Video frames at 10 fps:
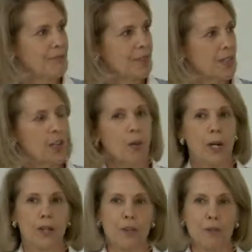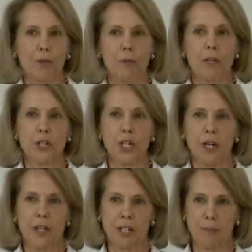from the
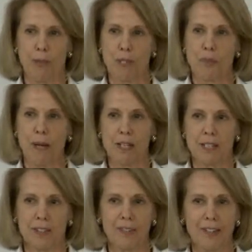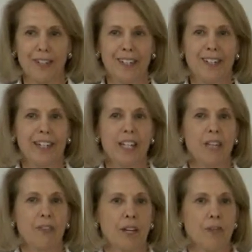charity perspective,
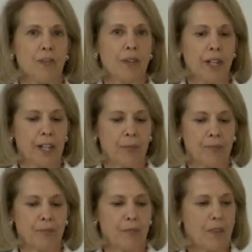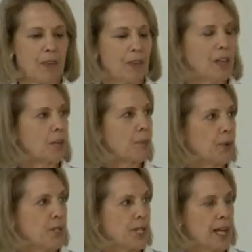if a young person